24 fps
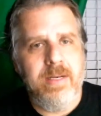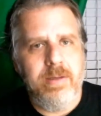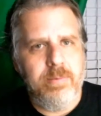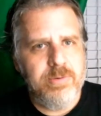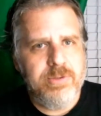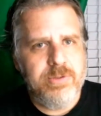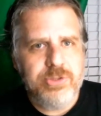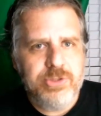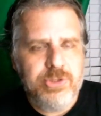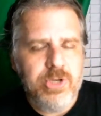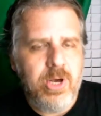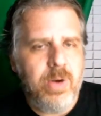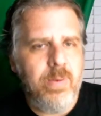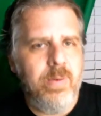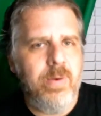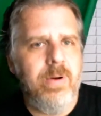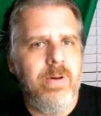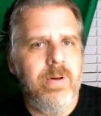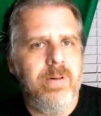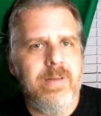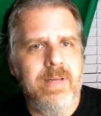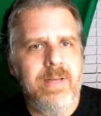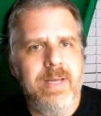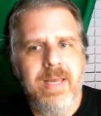It was so
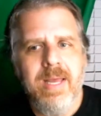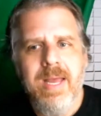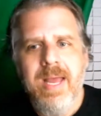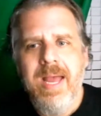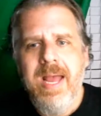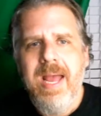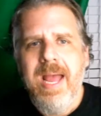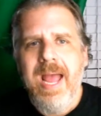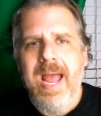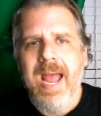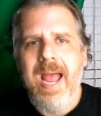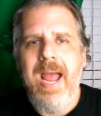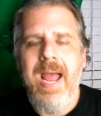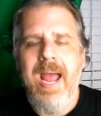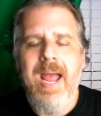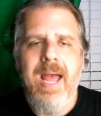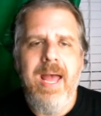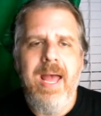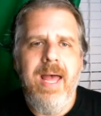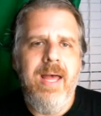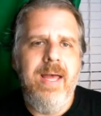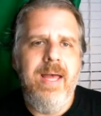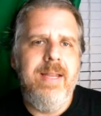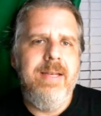early,
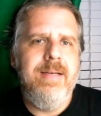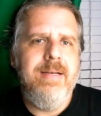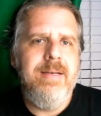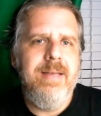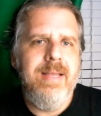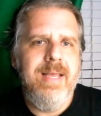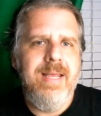and